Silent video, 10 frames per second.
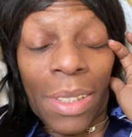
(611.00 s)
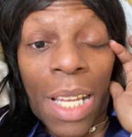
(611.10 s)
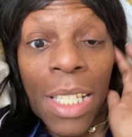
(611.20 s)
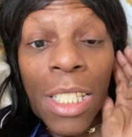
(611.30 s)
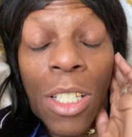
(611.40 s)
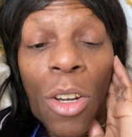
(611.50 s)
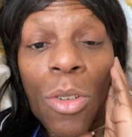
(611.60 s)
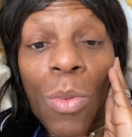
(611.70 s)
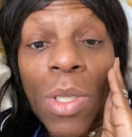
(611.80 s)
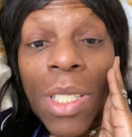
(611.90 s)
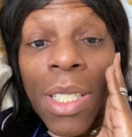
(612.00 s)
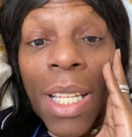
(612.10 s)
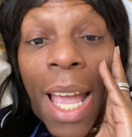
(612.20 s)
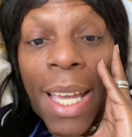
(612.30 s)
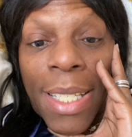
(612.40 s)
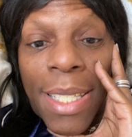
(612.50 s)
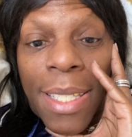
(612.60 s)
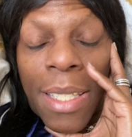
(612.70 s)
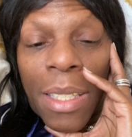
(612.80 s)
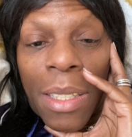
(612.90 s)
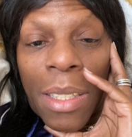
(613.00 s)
That skirt was nice.